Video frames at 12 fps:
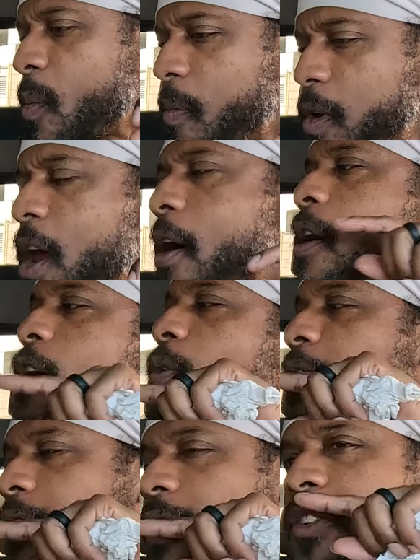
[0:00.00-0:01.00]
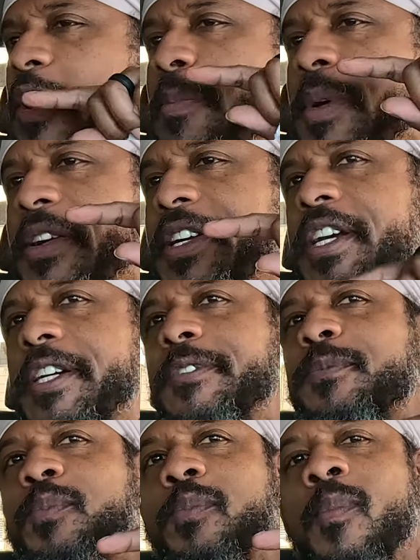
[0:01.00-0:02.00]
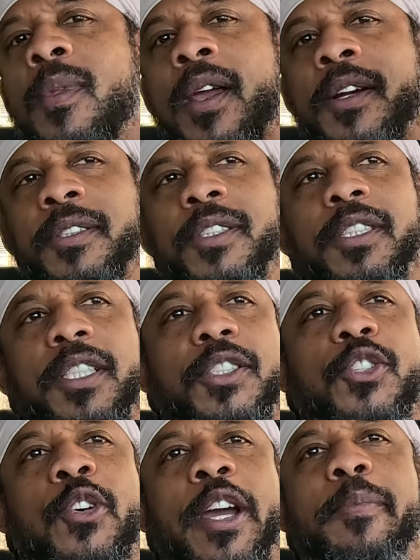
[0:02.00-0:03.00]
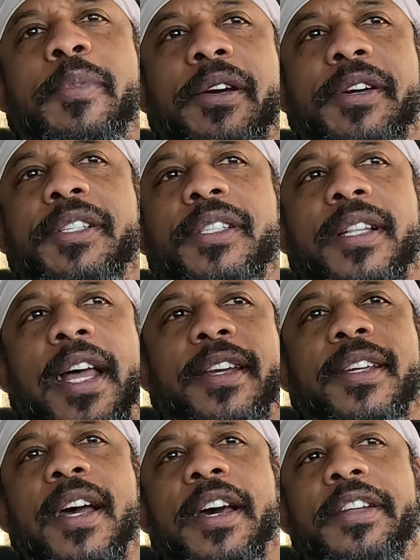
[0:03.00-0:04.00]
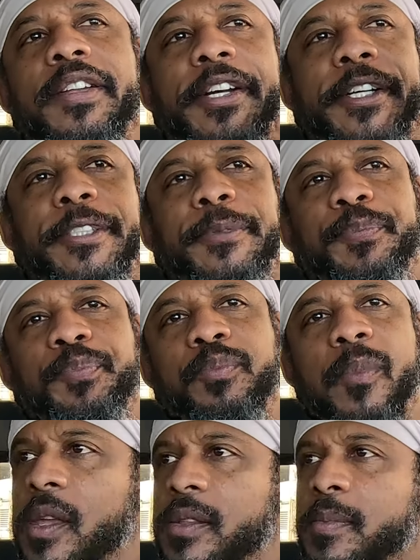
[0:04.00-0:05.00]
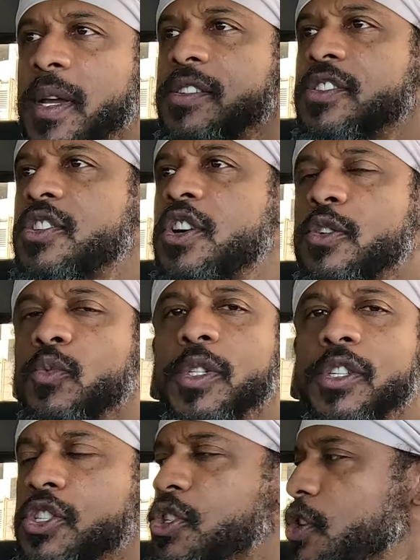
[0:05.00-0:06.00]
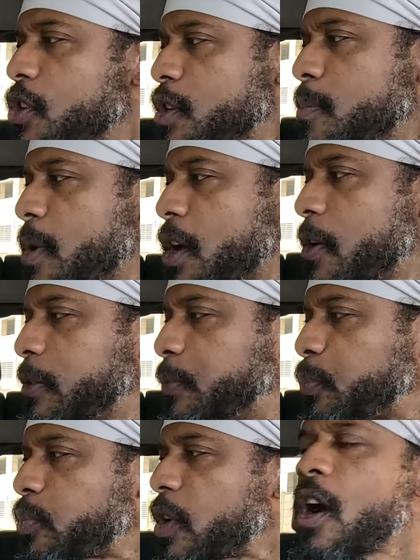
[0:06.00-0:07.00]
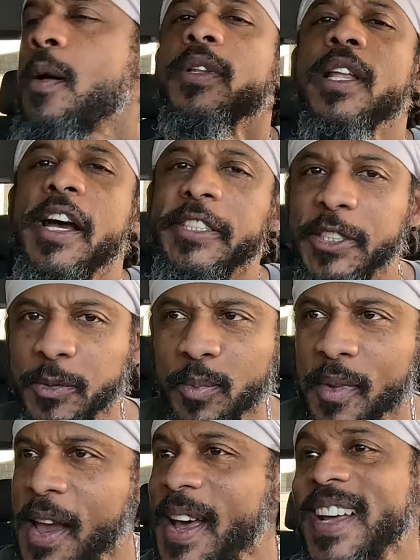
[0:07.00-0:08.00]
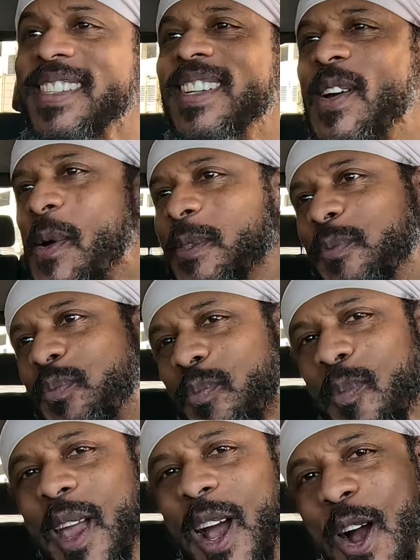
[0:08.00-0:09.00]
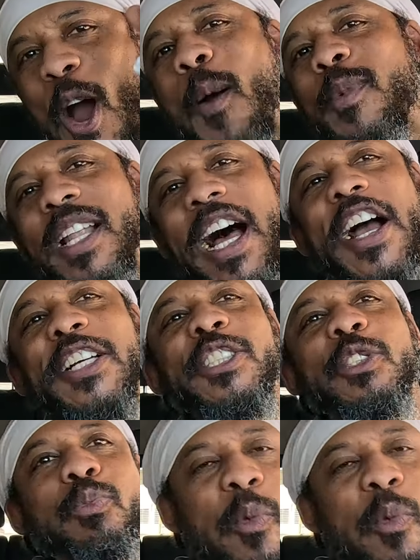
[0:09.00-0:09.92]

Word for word: Yeah. Oh, it's a cranberry. Yeah. Because mm-hmm. mm -hmm. the cranberry is like kind of um, it's like it's cooked with the sugar and the butter. Caramelized. Yeah, that's it. Caramelized.